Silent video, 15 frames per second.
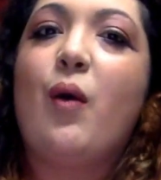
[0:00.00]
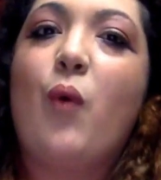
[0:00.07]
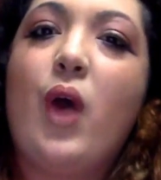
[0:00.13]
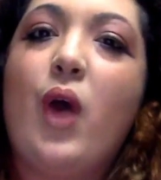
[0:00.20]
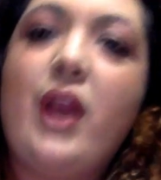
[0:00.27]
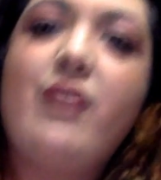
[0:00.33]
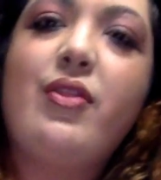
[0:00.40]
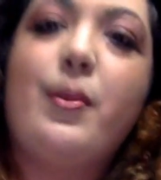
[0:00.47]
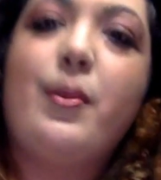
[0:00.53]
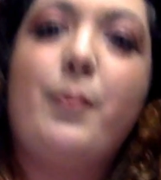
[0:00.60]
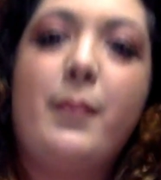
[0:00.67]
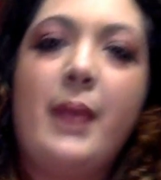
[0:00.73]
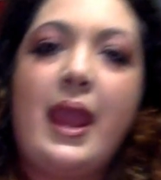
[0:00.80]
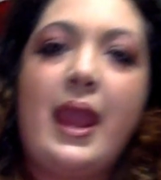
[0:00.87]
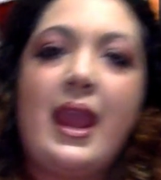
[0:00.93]
One of the
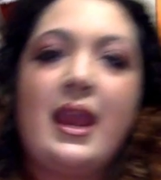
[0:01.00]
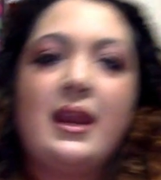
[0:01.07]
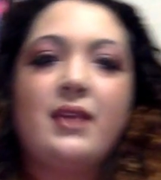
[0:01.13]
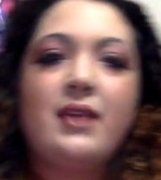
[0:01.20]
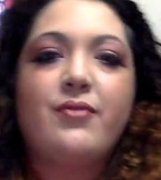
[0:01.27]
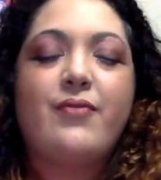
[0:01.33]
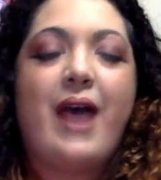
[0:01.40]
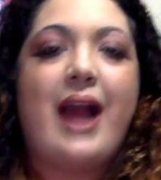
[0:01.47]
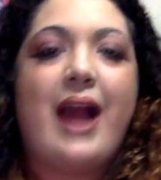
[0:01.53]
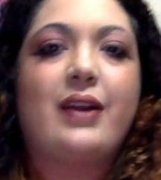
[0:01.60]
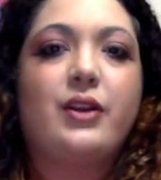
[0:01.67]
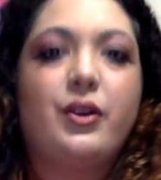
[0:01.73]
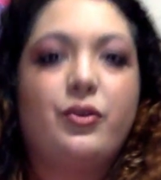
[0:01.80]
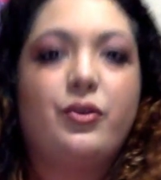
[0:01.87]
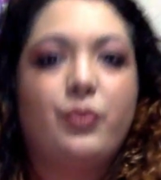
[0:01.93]
main
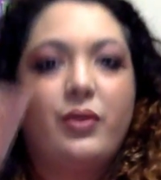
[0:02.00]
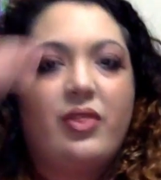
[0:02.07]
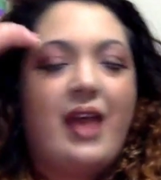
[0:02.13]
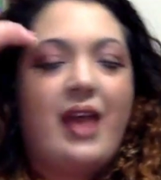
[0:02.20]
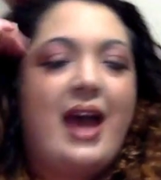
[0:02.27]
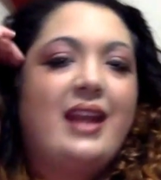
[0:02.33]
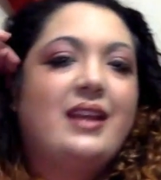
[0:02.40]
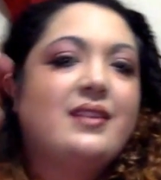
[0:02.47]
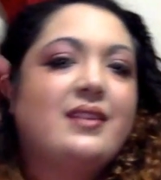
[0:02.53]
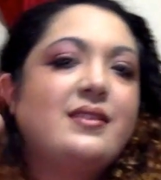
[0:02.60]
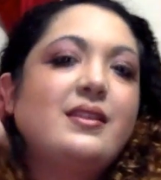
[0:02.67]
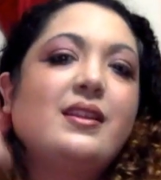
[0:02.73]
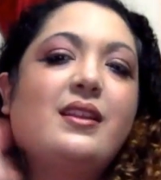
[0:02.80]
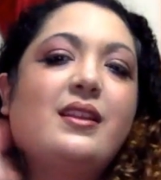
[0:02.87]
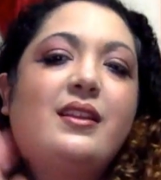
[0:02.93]
factors with that
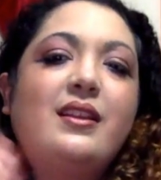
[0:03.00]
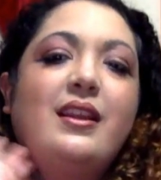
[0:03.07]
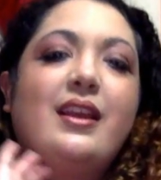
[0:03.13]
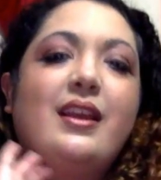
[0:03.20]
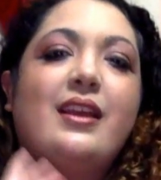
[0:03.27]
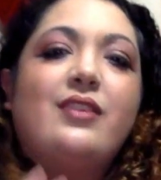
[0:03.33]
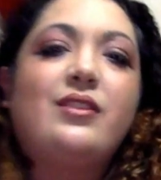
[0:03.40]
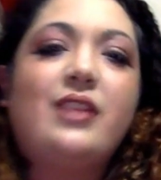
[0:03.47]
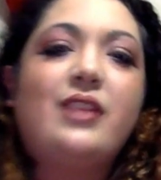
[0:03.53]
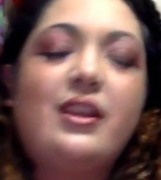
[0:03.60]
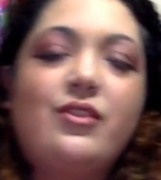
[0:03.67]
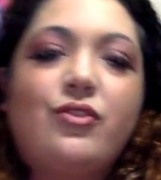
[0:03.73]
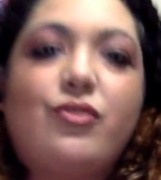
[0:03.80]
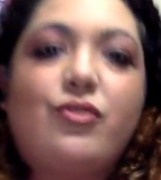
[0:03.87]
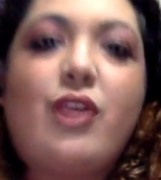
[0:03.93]
is
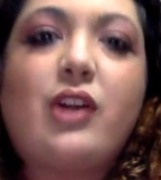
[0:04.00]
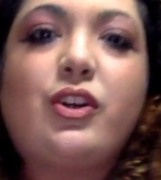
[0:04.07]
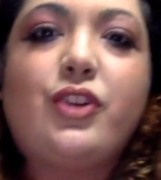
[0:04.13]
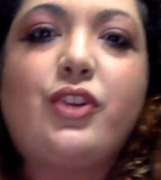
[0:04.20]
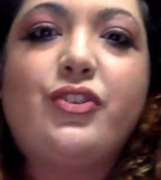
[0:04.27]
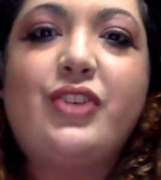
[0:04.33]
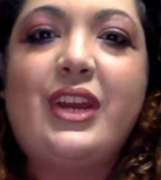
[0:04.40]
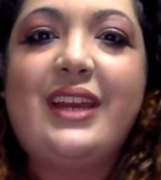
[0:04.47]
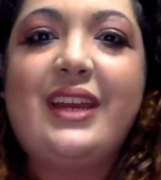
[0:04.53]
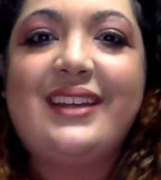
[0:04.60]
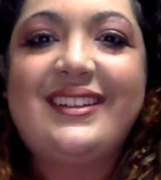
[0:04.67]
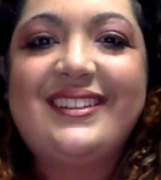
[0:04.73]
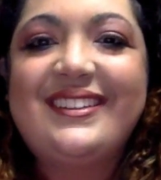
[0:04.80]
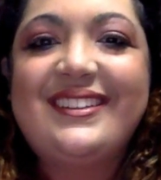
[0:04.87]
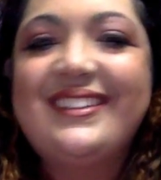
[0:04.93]
instructors need
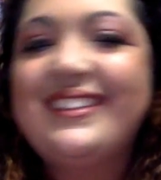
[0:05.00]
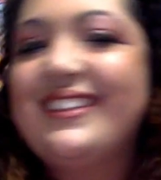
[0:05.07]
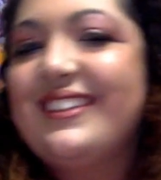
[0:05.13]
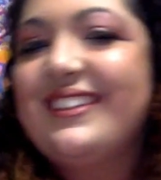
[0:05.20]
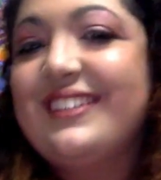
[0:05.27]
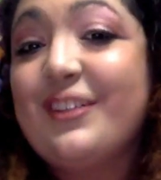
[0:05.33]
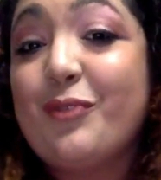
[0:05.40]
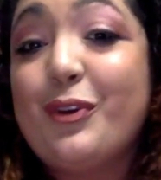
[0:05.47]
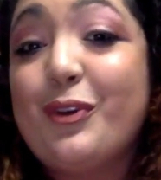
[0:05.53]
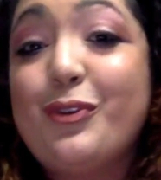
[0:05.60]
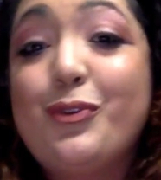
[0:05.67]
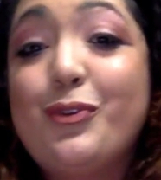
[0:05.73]
different